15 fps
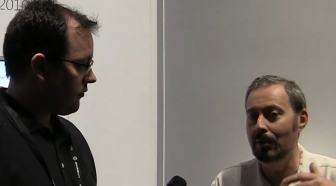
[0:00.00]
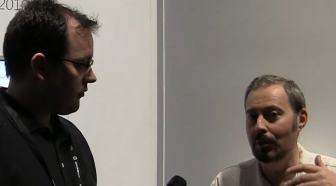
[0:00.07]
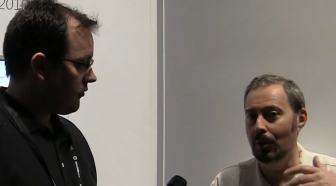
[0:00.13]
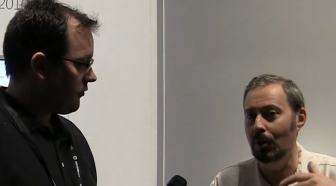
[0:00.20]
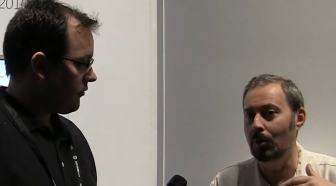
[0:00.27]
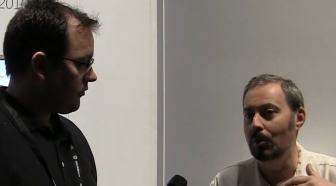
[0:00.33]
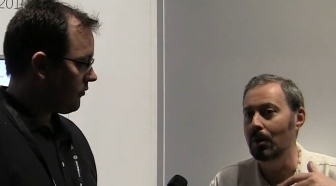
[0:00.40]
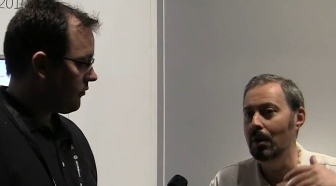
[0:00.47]
Speaker 1: you
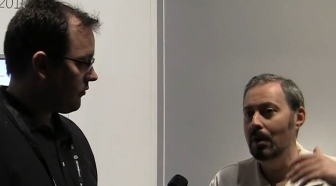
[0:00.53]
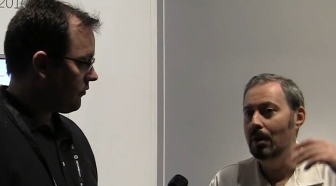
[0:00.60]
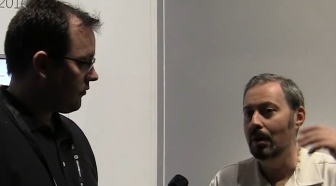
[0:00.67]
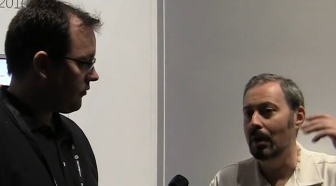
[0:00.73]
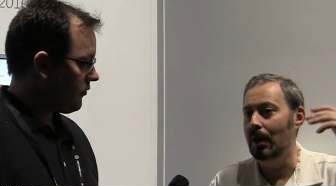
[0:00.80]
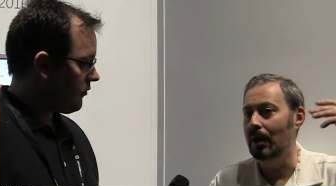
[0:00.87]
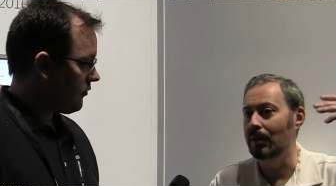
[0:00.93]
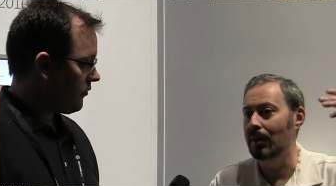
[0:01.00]
know,
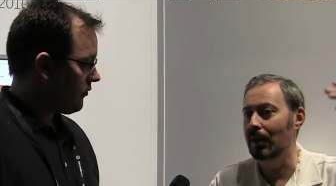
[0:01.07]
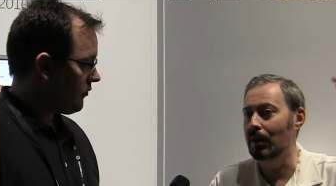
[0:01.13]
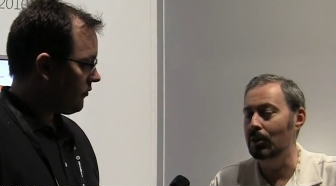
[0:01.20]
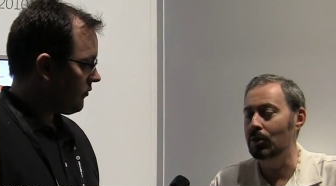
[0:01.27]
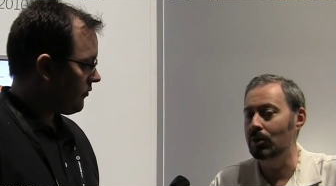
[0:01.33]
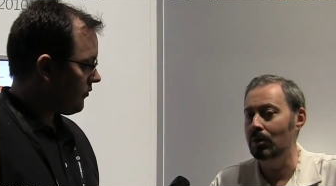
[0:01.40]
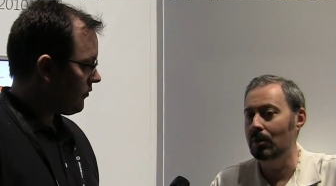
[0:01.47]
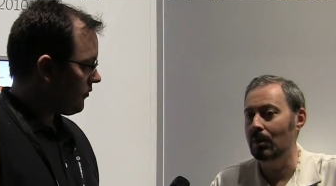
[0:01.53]
uh, that
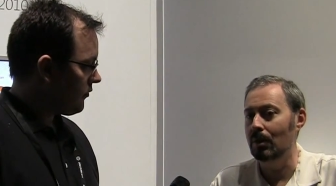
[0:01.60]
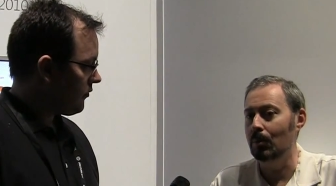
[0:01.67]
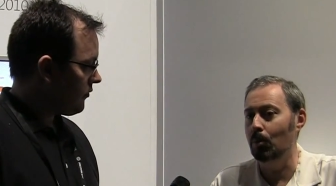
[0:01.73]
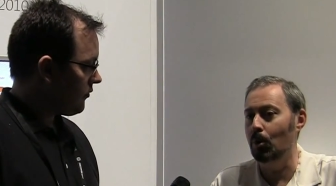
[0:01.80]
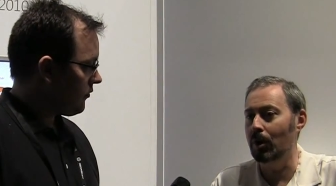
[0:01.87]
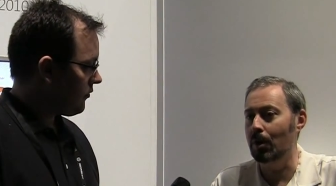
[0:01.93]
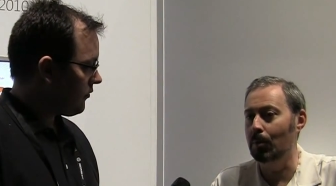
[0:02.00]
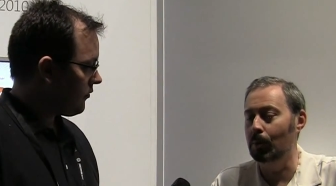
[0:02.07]
is uh,
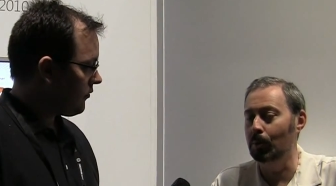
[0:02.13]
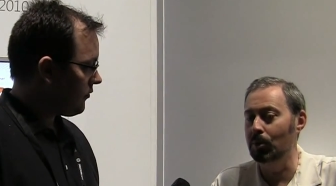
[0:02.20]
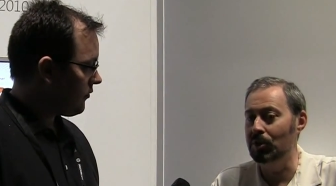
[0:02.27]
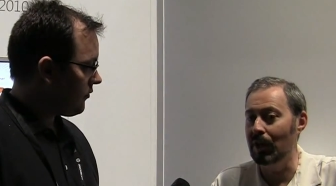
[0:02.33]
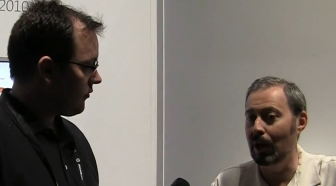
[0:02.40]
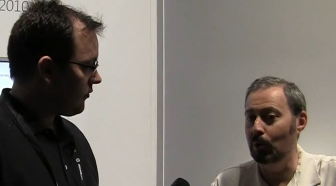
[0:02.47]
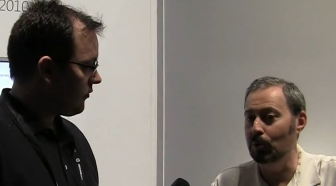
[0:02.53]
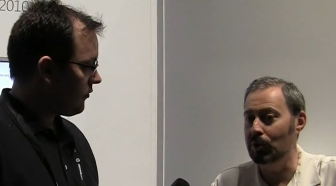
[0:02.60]
workable
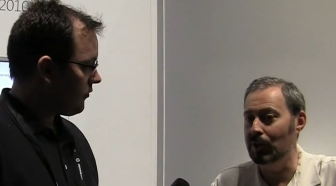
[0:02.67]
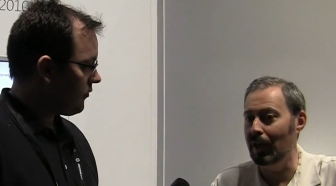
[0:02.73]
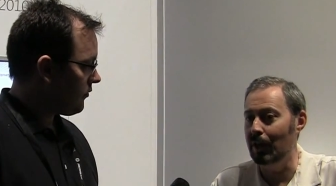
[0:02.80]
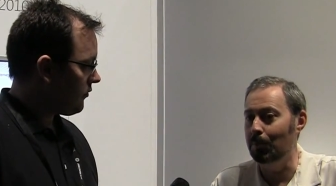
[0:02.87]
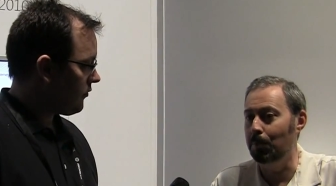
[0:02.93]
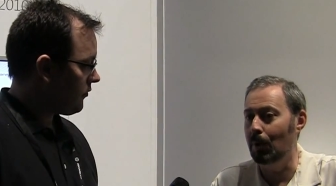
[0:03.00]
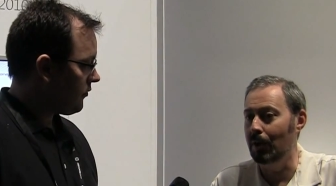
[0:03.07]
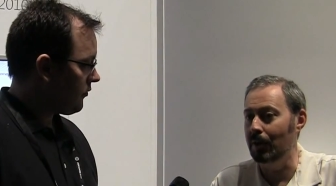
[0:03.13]
with
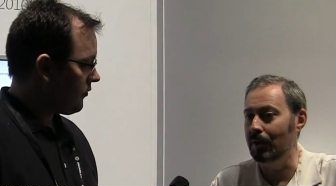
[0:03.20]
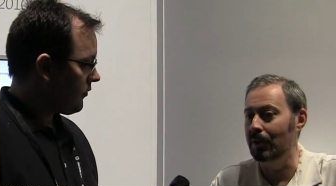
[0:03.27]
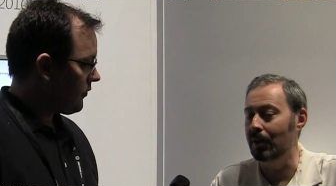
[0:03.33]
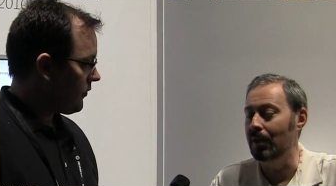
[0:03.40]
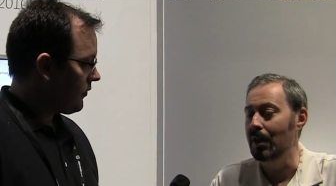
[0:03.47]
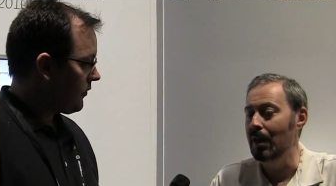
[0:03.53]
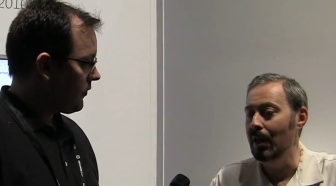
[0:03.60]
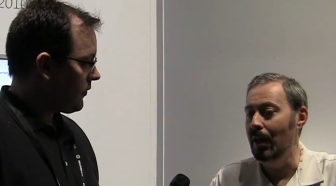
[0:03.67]
outside
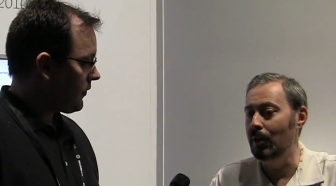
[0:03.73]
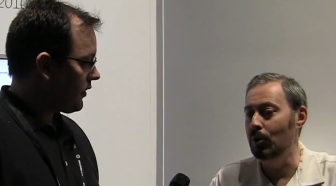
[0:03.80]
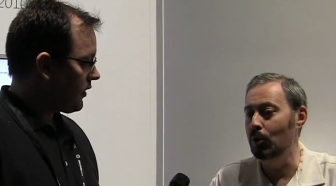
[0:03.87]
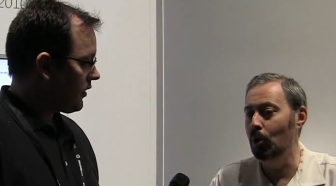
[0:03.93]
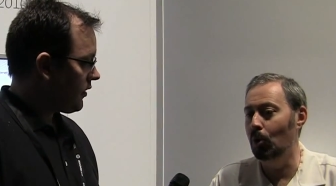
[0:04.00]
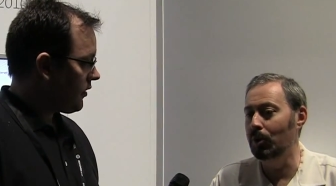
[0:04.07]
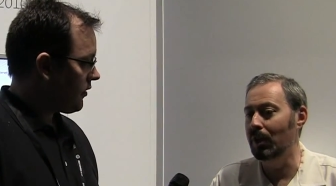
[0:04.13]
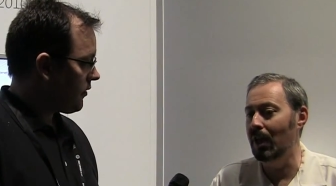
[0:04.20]
partner, and you
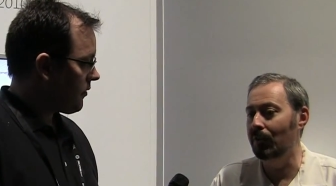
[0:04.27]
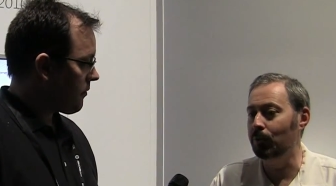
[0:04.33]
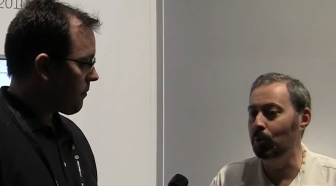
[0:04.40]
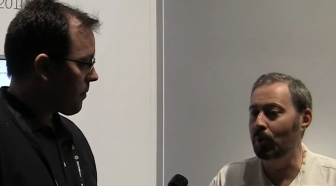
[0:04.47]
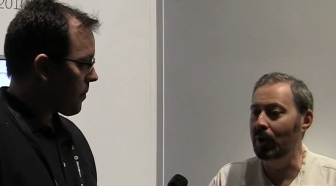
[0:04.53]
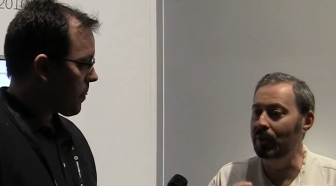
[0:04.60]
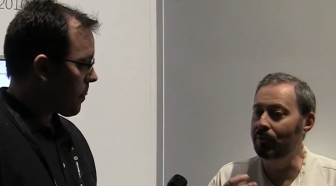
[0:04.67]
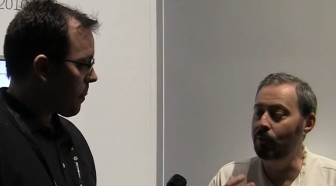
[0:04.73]
don't have
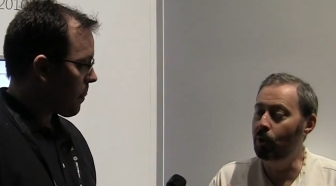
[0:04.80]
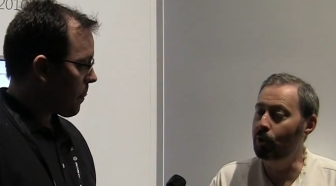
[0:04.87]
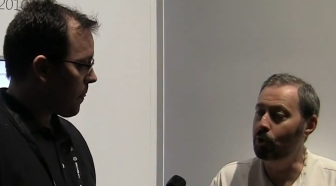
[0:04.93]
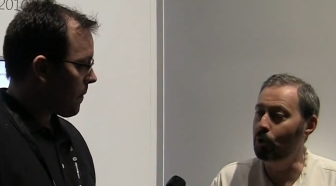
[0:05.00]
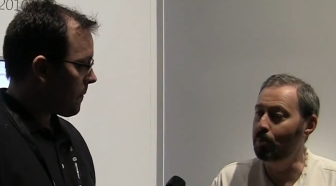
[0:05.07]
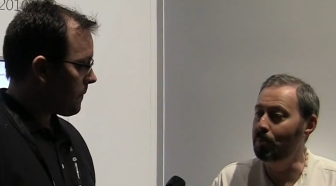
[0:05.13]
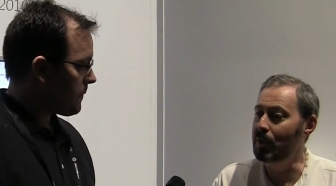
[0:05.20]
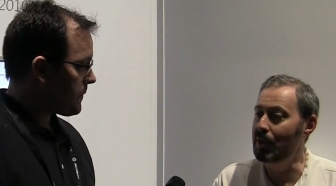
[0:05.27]
to
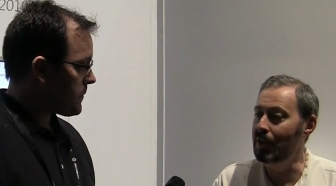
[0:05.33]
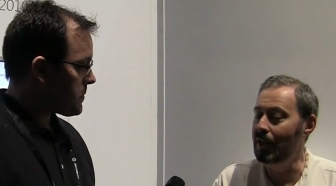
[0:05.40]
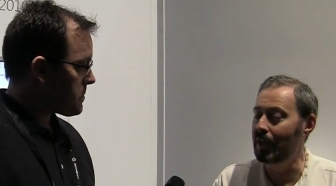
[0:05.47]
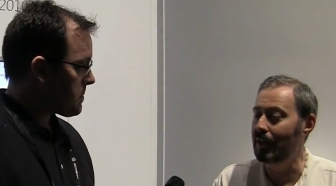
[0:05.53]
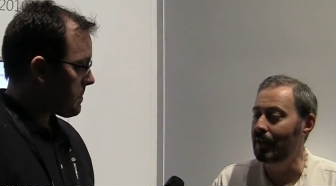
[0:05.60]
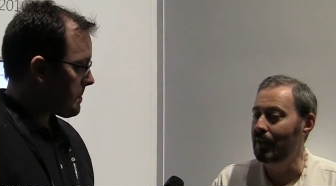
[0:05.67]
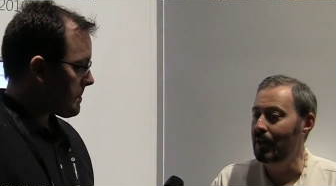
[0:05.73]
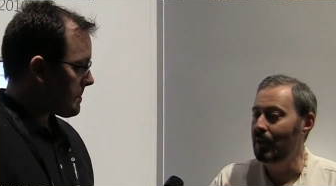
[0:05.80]
convert your
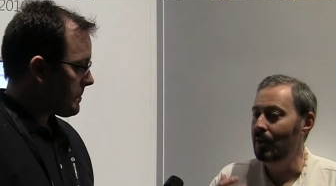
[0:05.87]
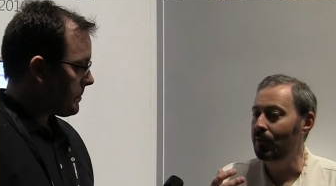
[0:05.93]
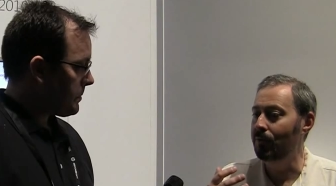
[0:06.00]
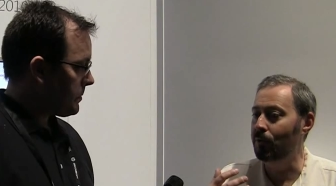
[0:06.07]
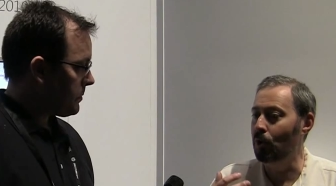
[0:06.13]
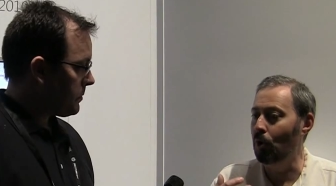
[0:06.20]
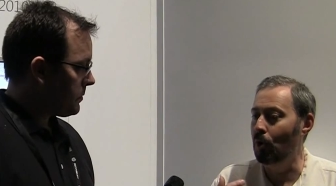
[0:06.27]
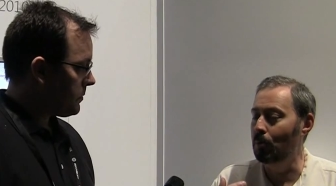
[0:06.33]
media
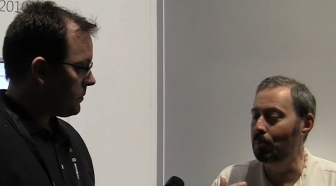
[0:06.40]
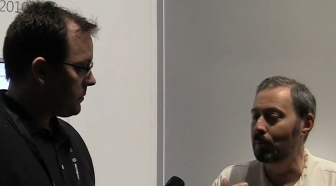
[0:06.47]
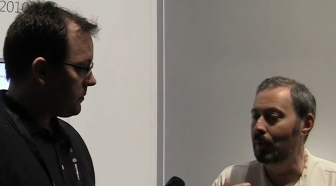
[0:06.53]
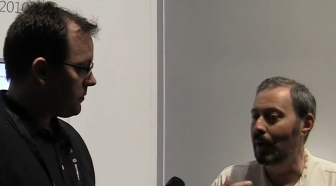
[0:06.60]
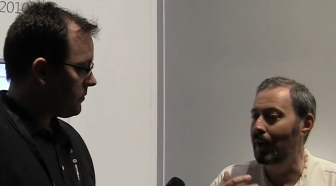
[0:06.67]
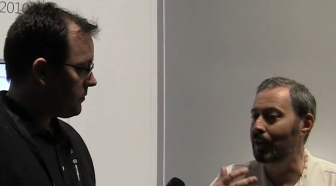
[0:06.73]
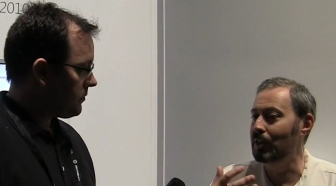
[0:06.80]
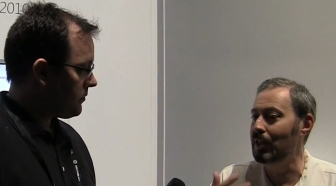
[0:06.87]
from
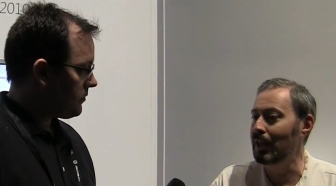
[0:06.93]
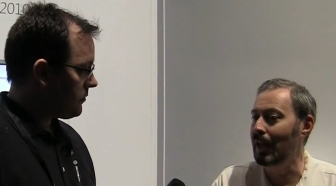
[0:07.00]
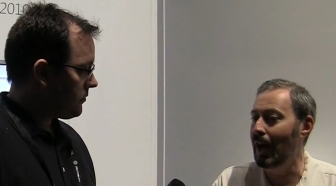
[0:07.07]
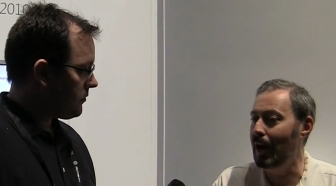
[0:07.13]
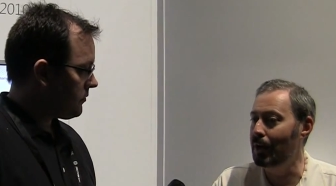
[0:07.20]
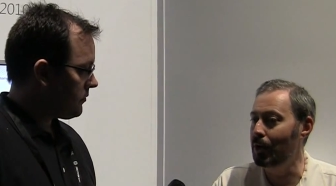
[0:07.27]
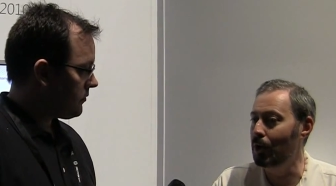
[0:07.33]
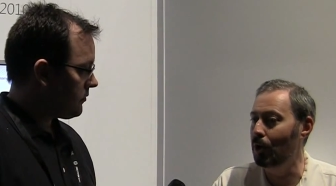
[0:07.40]
RT
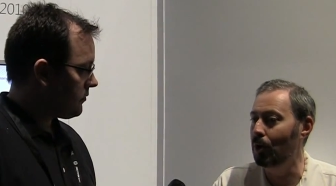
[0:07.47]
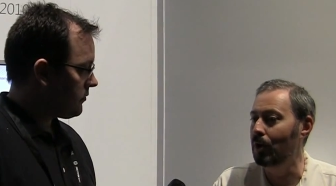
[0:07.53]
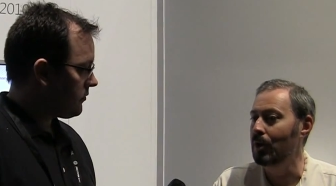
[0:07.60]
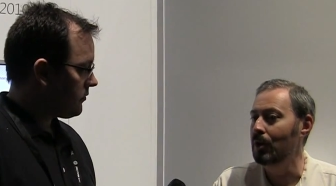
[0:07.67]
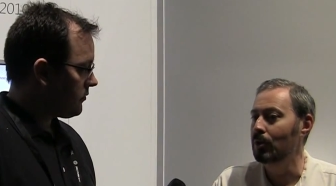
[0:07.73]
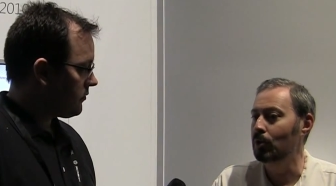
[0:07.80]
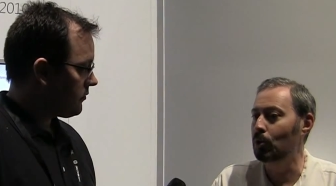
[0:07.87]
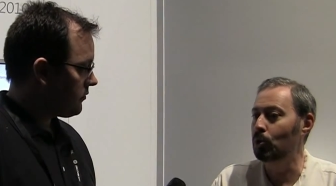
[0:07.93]
audio
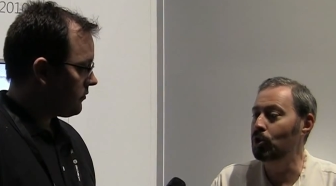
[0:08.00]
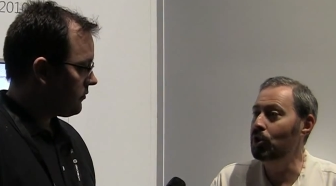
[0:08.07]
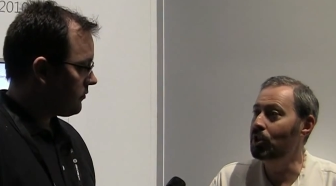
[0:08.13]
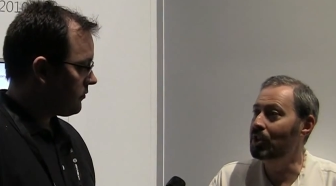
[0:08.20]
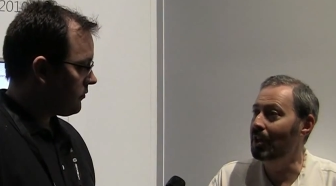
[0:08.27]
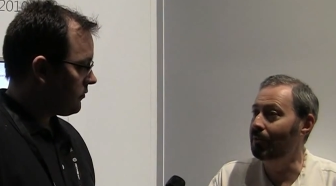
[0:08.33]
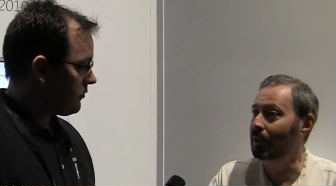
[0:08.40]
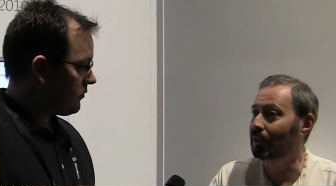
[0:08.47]
to
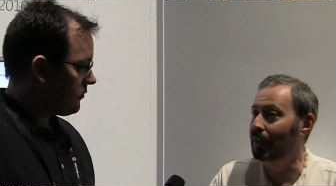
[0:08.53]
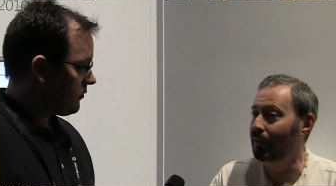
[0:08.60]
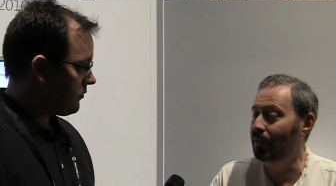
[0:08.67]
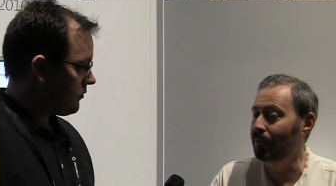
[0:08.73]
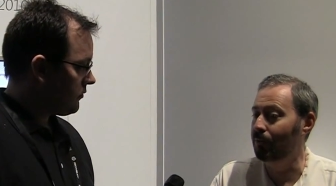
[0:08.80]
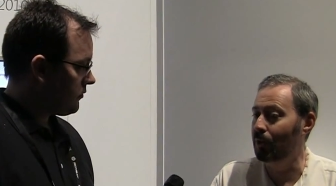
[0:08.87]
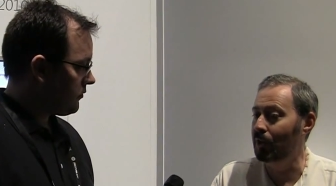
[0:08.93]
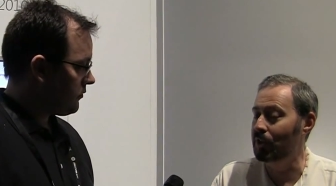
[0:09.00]

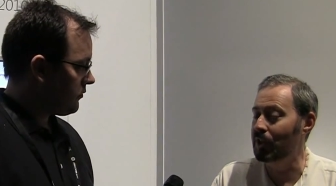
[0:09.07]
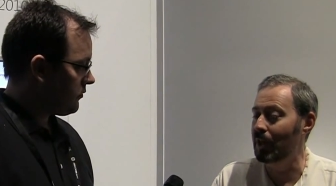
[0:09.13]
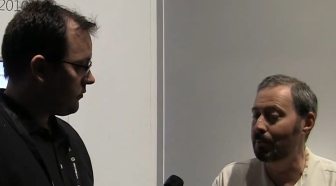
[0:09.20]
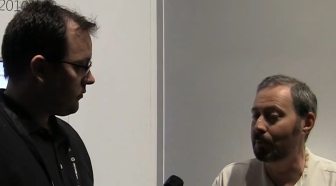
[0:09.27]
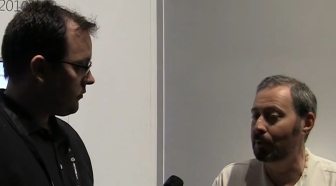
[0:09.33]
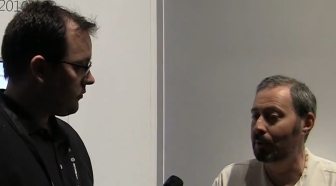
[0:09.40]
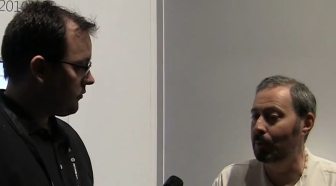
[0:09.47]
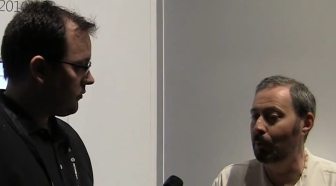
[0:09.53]
G711, for
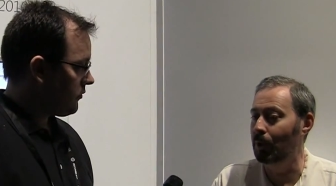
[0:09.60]
example.